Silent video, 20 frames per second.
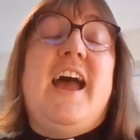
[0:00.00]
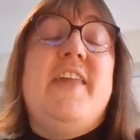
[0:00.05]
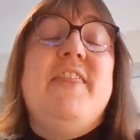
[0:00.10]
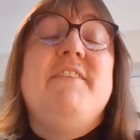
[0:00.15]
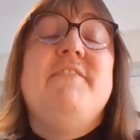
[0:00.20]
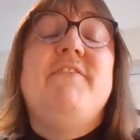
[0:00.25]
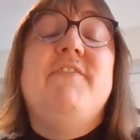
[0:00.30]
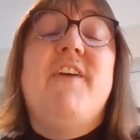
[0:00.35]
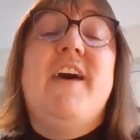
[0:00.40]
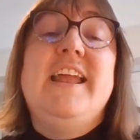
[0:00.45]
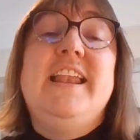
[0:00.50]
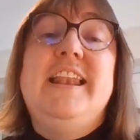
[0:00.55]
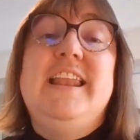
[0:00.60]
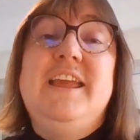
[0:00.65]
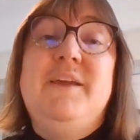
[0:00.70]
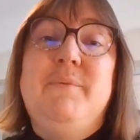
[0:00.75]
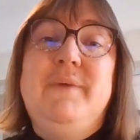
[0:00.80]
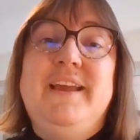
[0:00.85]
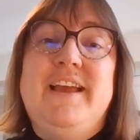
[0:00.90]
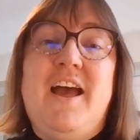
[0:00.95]
And then
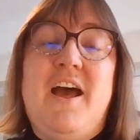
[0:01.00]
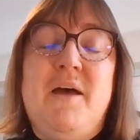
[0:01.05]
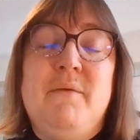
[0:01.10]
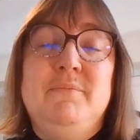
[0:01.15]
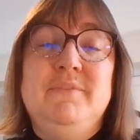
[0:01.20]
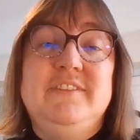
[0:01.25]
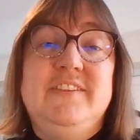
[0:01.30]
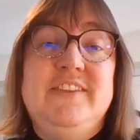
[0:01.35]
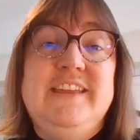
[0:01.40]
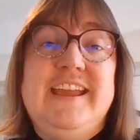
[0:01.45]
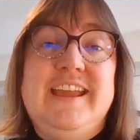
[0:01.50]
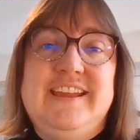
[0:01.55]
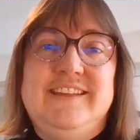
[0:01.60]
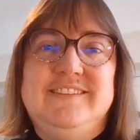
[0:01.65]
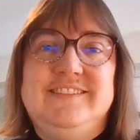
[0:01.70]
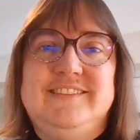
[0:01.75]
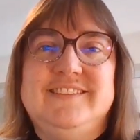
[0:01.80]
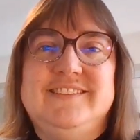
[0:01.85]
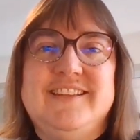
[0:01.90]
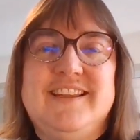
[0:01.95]
finally, we come to the
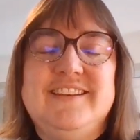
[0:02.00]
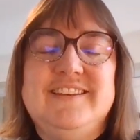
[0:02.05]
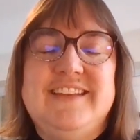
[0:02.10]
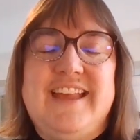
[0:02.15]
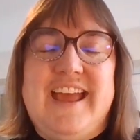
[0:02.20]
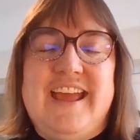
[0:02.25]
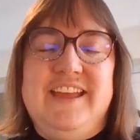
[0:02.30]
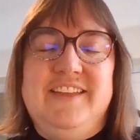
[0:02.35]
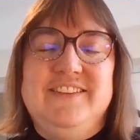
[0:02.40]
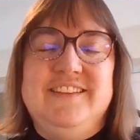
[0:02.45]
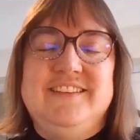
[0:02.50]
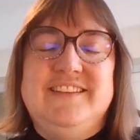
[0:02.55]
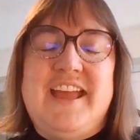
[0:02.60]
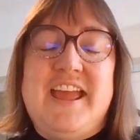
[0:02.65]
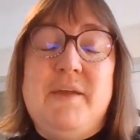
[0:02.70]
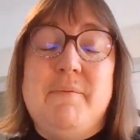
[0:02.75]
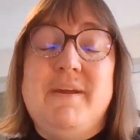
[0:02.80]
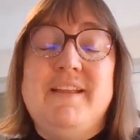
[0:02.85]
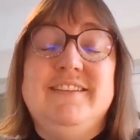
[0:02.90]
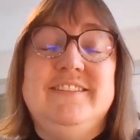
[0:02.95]
Easter Sunday, the
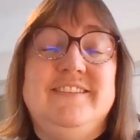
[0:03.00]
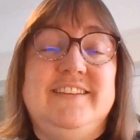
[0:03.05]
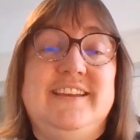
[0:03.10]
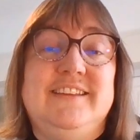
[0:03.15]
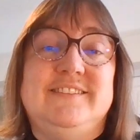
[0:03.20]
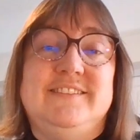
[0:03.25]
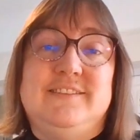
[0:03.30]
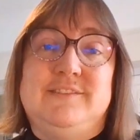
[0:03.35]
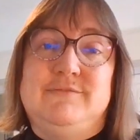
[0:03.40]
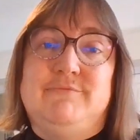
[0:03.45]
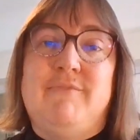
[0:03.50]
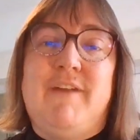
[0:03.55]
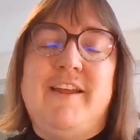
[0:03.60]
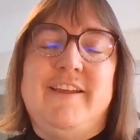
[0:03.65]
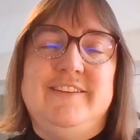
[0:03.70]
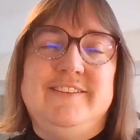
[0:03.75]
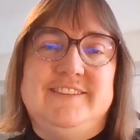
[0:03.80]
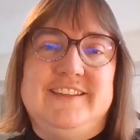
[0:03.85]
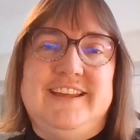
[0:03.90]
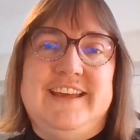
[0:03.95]
day when Jesus
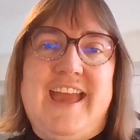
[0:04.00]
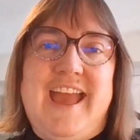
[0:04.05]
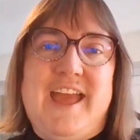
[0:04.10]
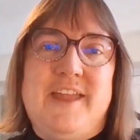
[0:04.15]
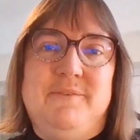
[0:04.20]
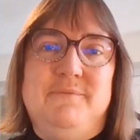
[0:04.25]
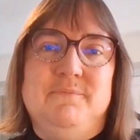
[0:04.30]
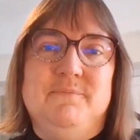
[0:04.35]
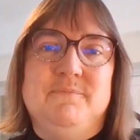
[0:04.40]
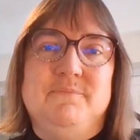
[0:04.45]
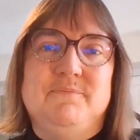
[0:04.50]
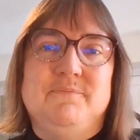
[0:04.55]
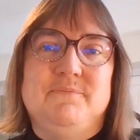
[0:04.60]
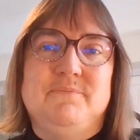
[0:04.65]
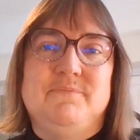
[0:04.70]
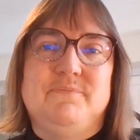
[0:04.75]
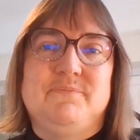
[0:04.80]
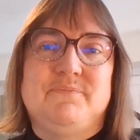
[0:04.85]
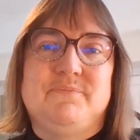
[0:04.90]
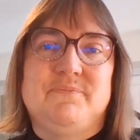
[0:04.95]
rose again.
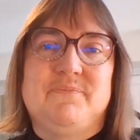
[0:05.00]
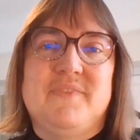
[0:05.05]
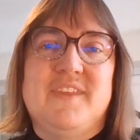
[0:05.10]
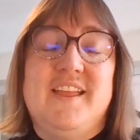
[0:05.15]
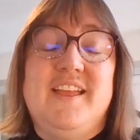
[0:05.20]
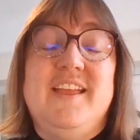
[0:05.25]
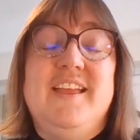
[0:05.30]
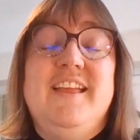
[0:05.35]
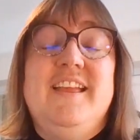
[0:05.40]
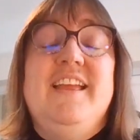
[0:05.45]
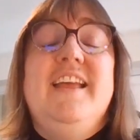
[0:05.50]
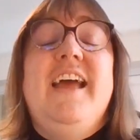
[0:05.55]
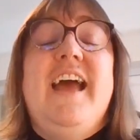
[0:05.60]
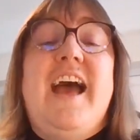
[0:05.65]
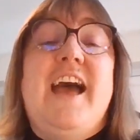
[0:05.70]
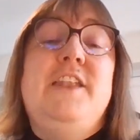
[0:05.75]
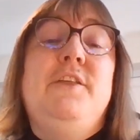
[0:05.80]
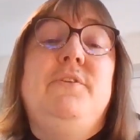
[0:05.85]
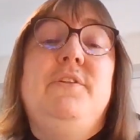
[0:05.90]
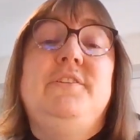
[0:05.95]

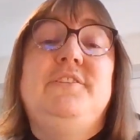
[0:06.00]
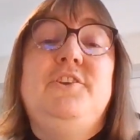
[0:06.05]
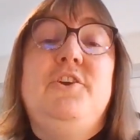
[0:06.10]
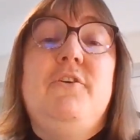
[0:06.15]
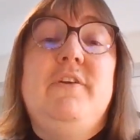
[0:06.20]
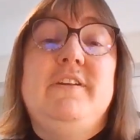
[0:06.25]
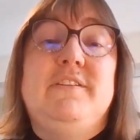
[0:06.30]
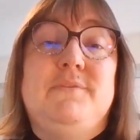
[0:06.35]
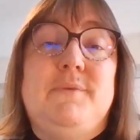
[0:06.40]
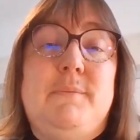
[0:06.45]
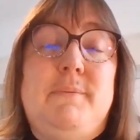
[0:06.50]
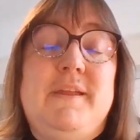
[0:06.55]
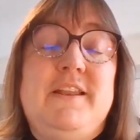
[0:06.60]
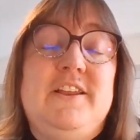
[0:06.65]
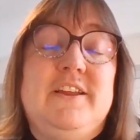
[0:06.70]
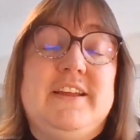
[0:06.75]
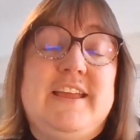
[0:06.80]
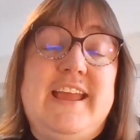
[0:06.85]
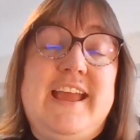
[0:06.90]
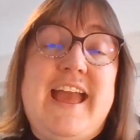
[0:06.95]
And all the stories that we've
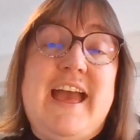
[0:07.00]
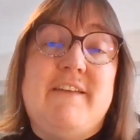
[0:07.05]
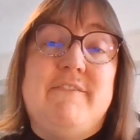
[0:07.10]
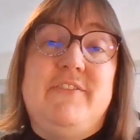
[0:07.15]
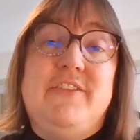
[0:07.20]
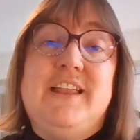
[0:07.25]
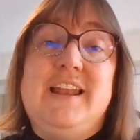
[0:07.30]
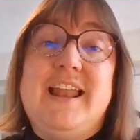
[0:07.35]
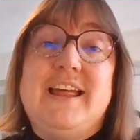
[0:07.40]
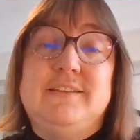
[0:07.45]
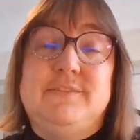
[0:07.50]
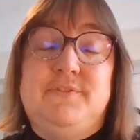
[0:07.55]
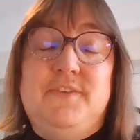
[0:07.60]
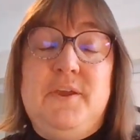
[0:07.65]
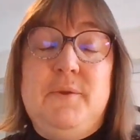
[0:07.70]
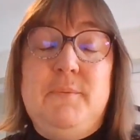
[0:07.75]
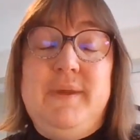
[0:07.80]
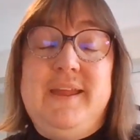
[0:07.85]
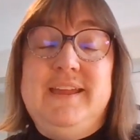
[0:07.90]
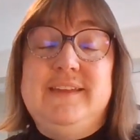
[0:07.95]
been looking at for the last
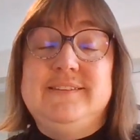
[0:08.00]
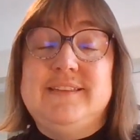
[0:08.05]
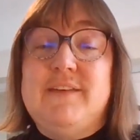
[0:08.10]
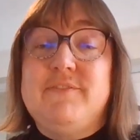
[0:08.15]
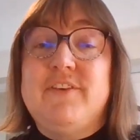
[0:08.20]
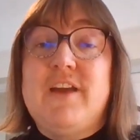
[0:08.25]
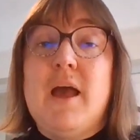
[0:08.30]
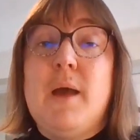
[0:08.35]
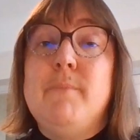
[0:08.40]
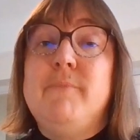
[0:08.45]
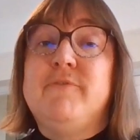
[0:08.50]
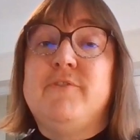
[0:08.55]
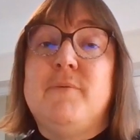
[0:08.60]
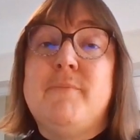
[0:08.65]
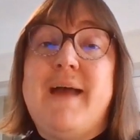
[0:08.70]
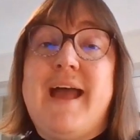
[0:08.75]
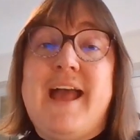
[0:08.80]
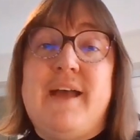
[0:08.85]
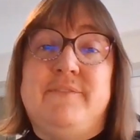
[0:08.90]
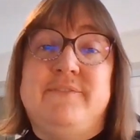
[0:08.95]
few weeks have come
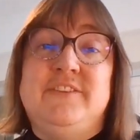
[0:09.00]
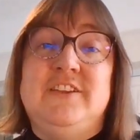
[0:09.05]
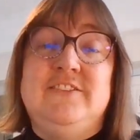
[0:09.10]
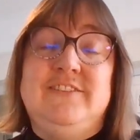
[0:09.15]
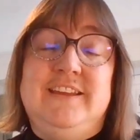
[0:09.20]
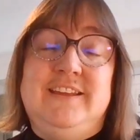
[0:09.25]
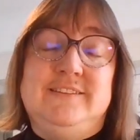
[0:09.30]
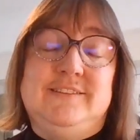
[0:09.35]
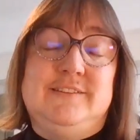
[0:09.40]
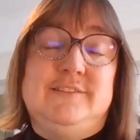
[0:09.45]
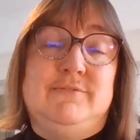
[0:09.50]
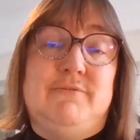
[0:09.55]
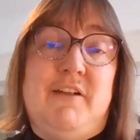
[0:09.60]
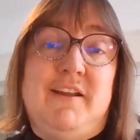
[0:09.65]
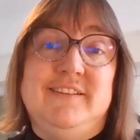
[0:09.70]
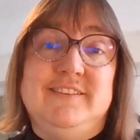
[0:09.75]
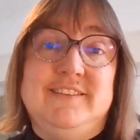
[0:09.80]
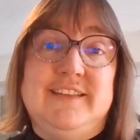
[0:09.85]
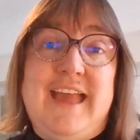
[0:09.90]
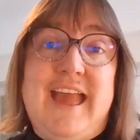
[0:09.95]
from after Jesus
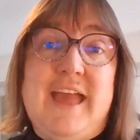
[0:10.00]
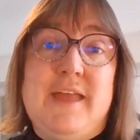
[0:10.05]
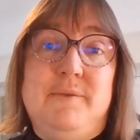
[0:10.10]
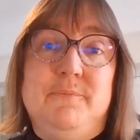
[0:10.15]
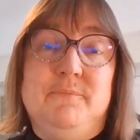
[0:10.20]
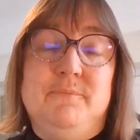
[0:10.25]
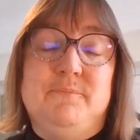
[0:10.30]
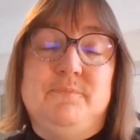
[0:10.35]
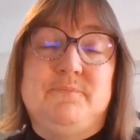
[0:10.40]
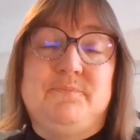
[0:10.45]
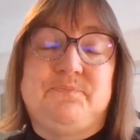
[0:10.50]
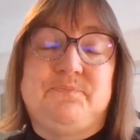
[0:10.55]
rose again.